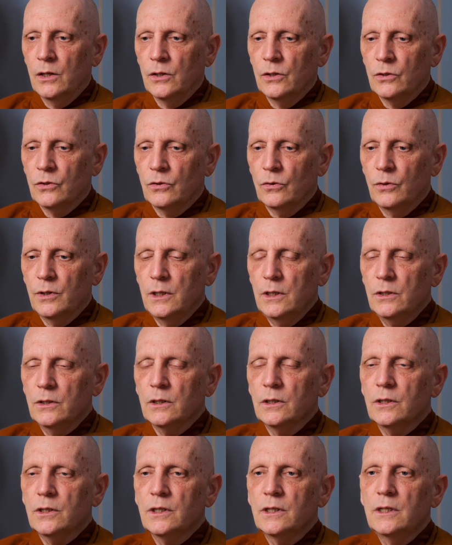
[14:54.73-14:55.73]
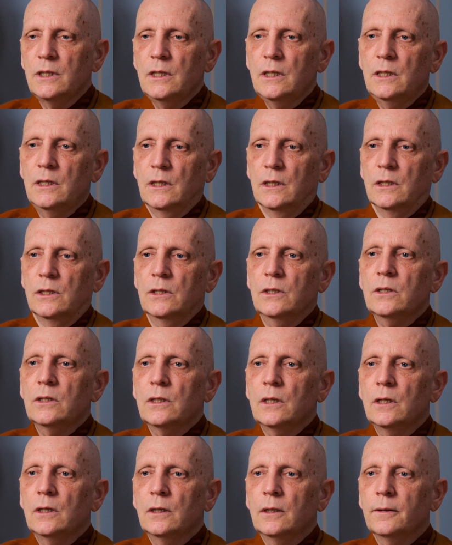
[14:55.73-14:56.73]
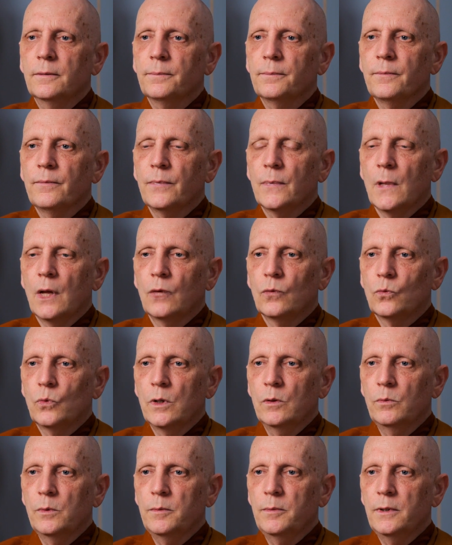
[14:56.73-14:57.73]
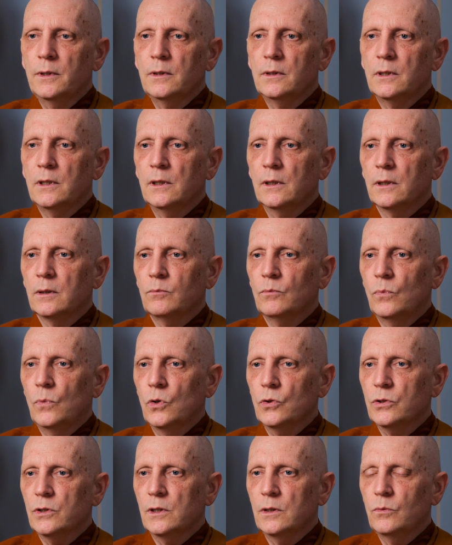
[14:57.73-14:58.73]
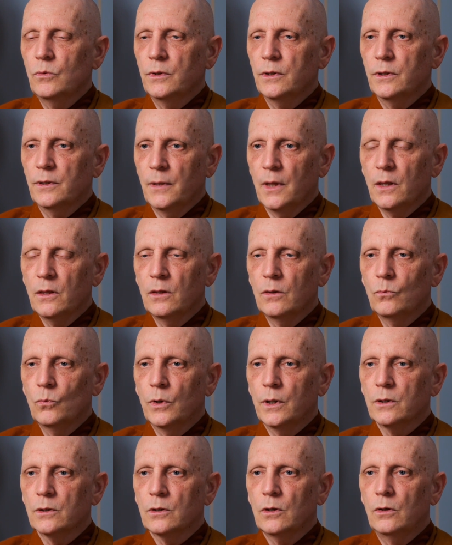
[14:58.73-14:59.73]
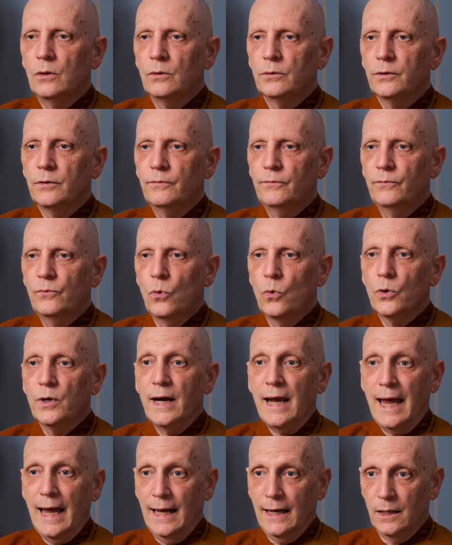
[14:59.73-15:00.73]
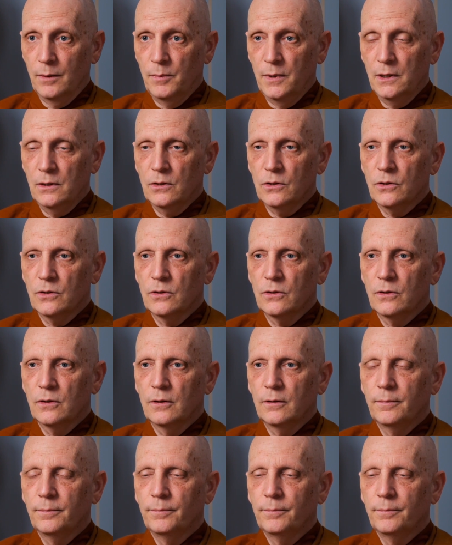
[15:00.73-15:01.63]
So these kasinas, we will be dealing mostly with what are called the 4 elements